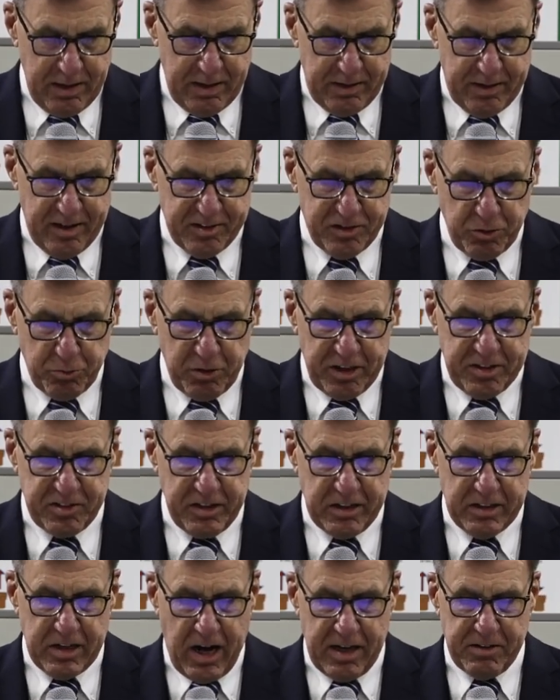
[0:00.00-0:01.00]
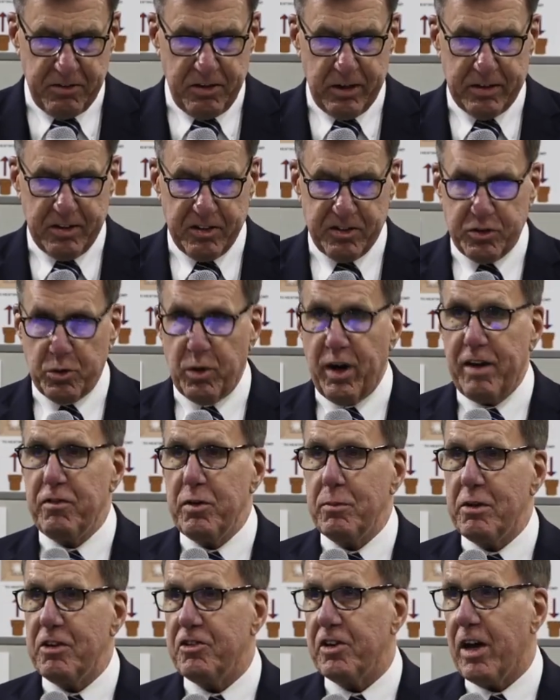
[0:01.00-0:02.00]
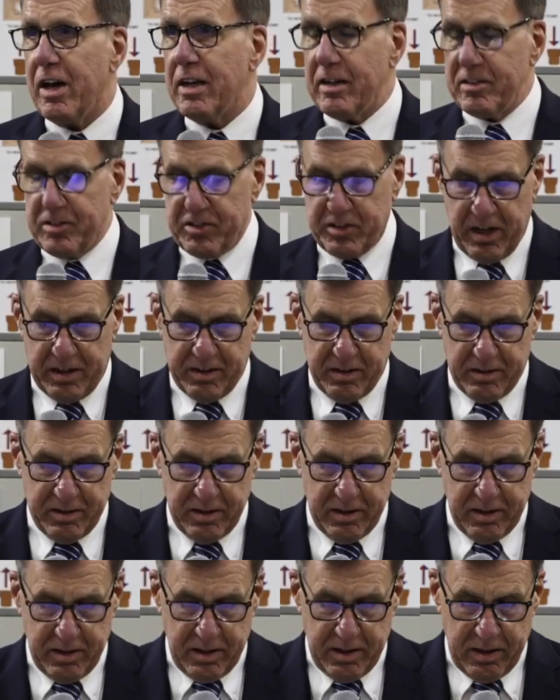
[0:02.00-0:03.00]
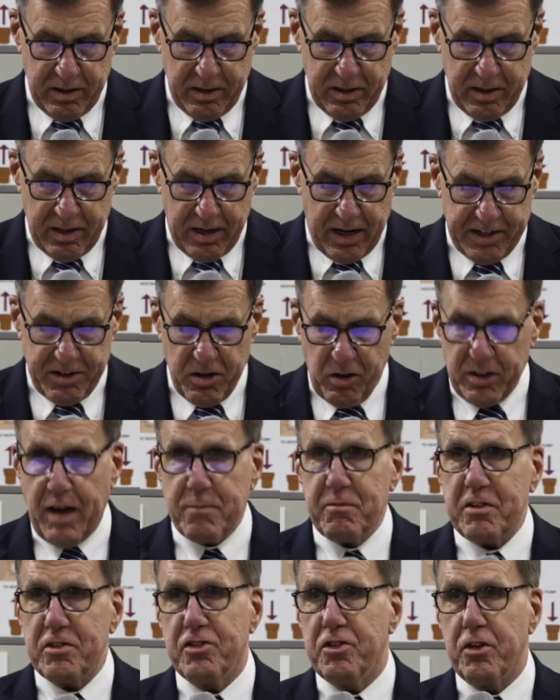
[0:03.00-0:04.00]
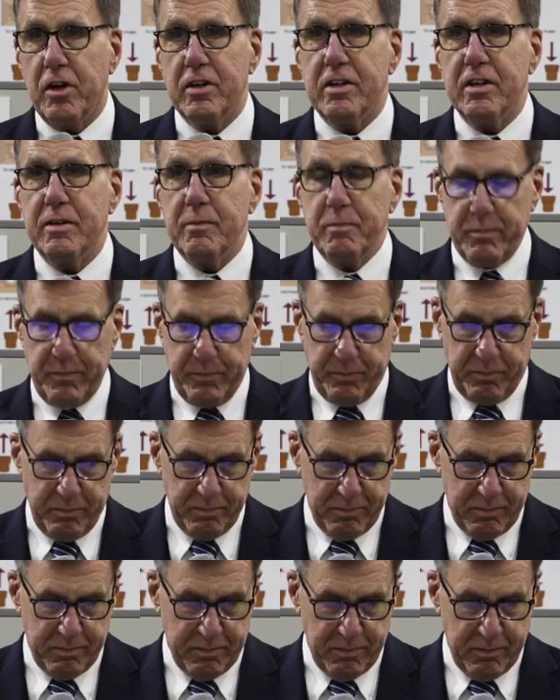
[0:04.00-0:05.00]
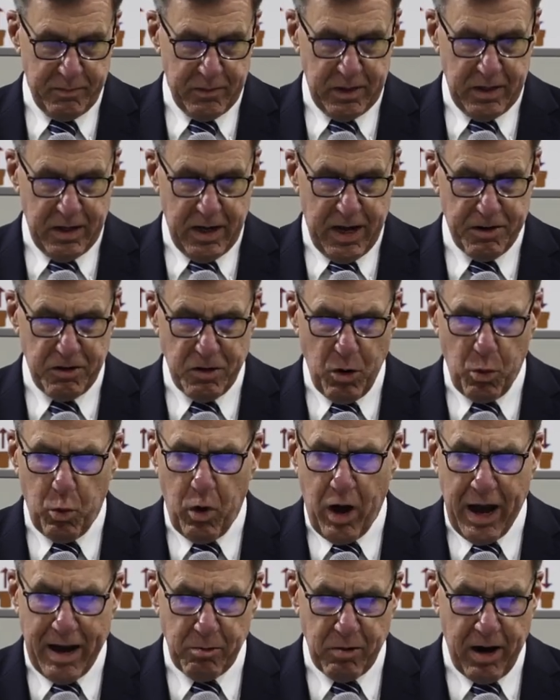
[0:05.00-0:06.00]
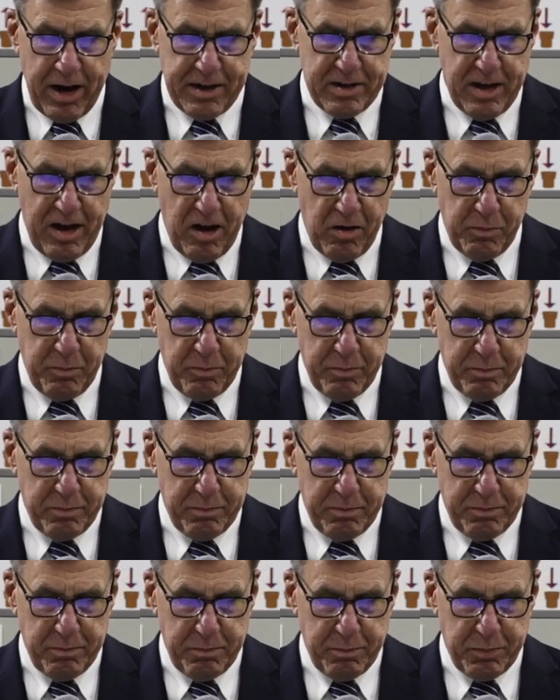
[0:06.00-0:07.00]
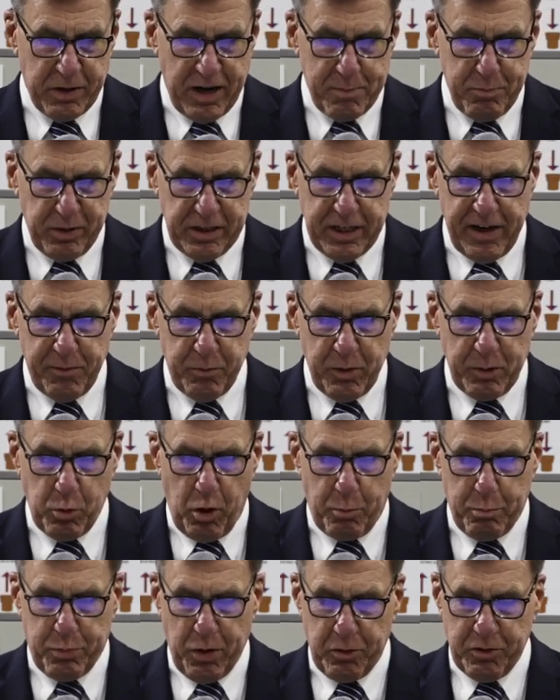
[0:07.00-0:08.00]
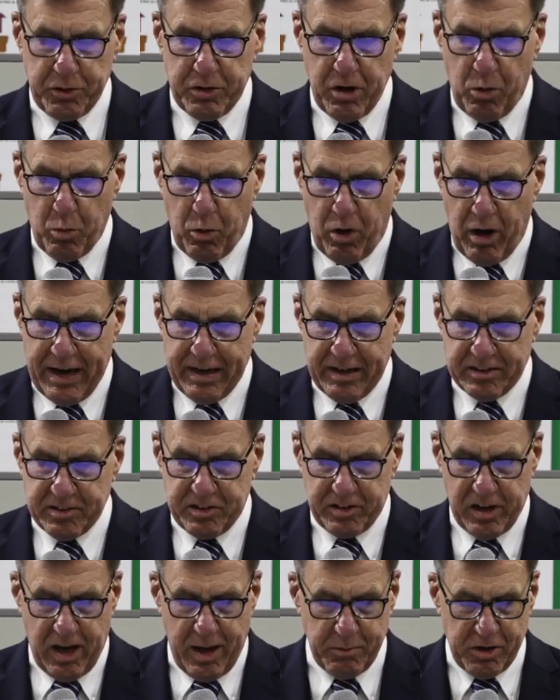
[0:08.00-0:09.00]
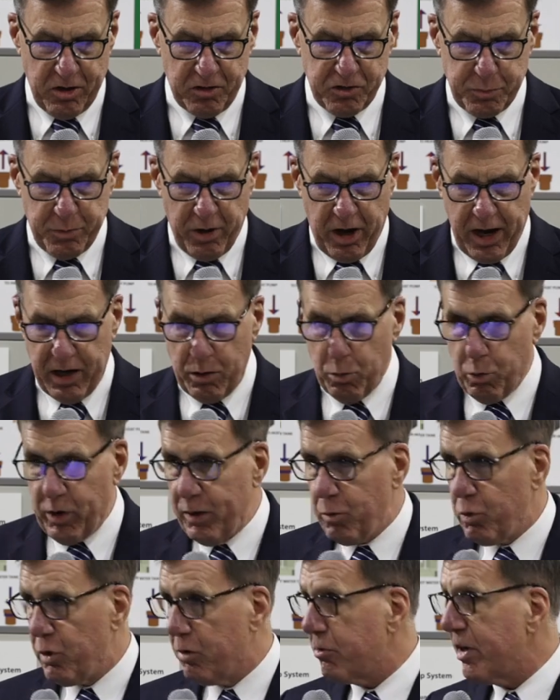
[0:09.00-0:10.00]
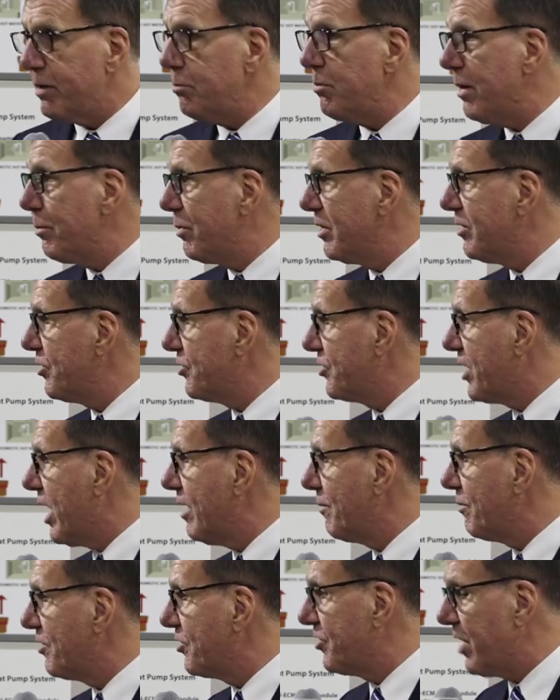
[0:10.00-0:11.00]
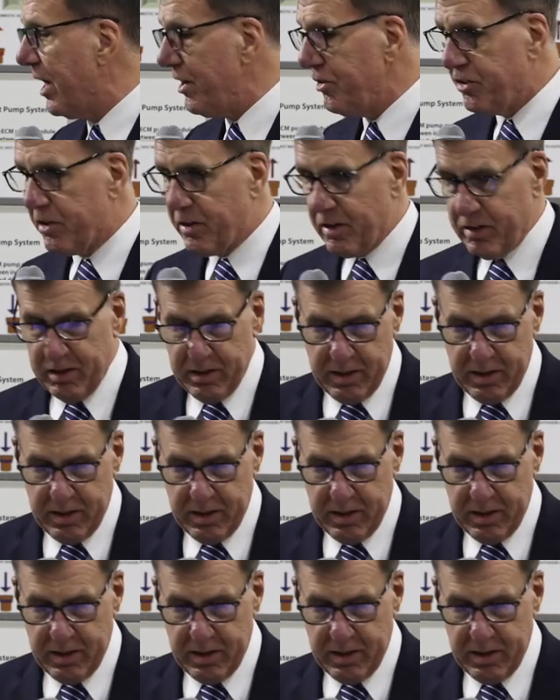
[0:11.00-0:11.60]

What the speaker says: There's a reason God took this away from you, John. I said, I know that for certain. I don't know why right now, but I believe we will both know why as time goes by, and we will remember this conversation.